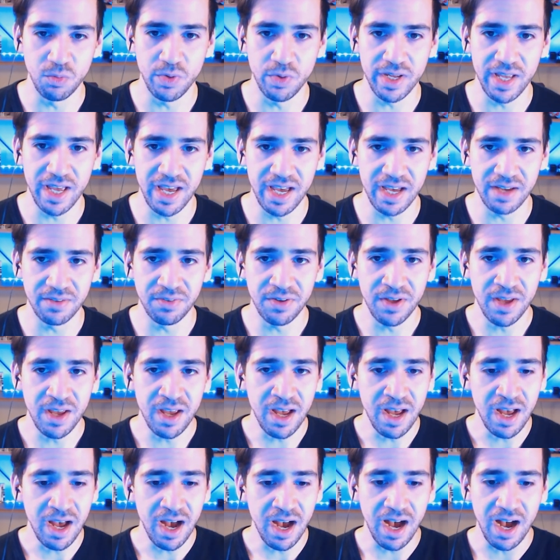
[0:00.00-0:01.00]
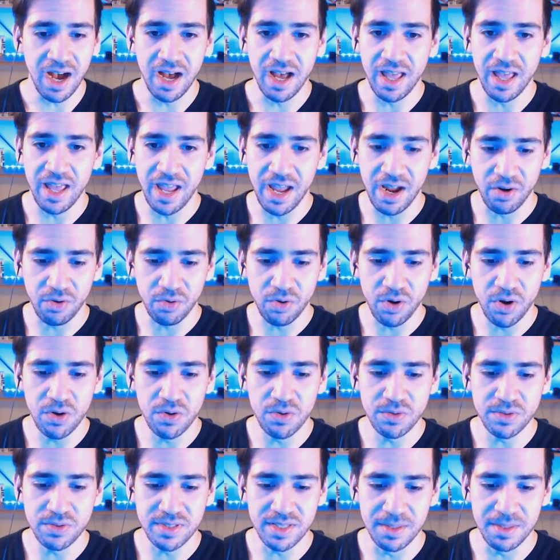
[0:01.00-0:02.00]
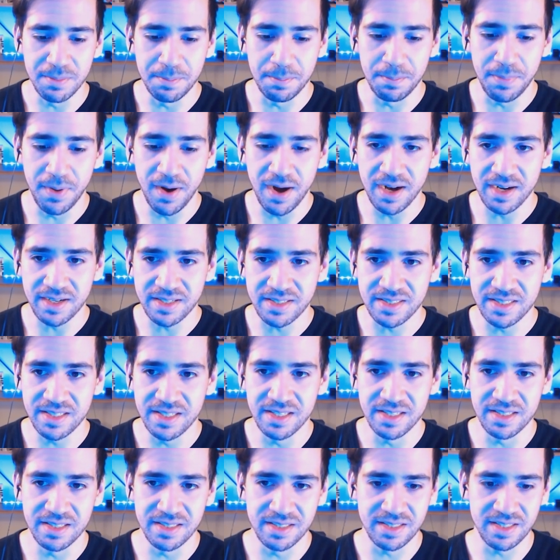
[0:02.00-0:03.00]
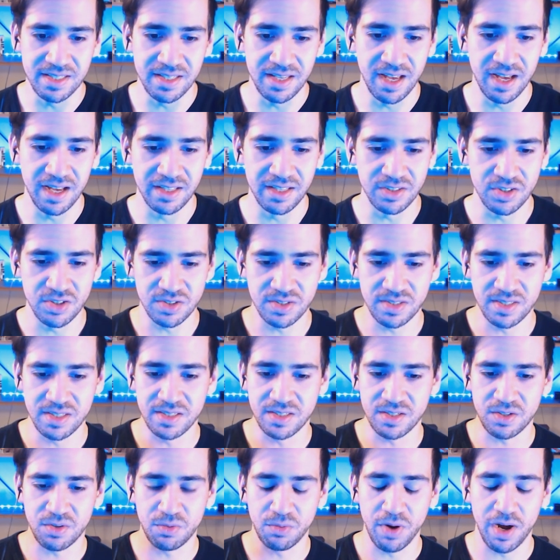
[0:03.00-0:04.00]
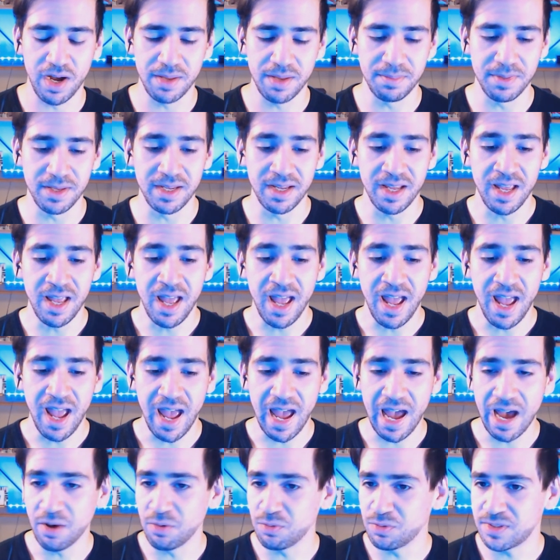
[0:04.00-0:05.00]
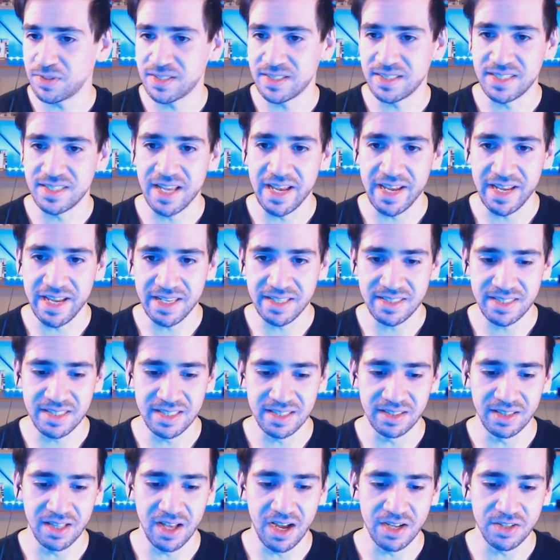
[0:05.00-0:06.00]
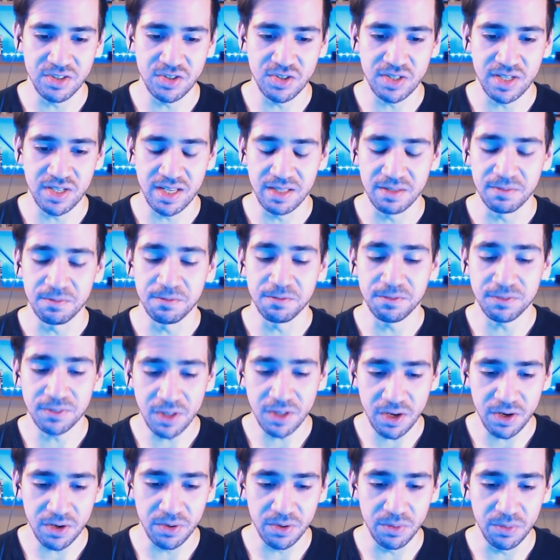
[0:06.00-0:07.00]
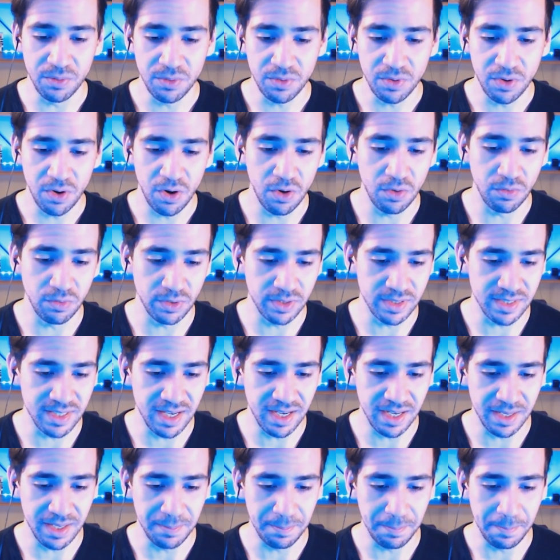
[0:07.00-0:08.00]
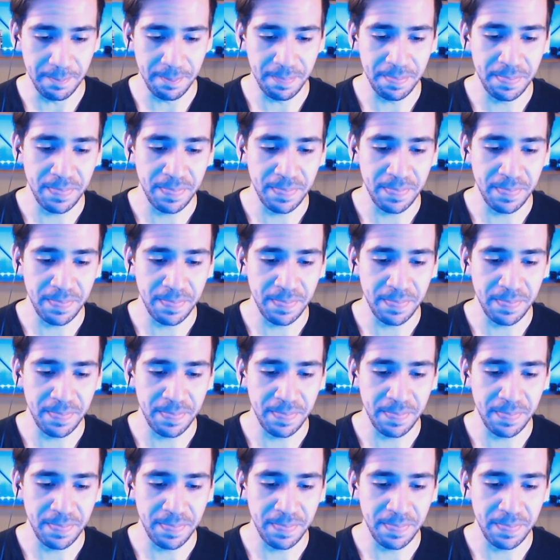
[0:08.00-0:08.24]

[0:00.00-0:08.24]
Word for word: We have uh, arrows and boxes uh, just describing how states and logic can flow over time.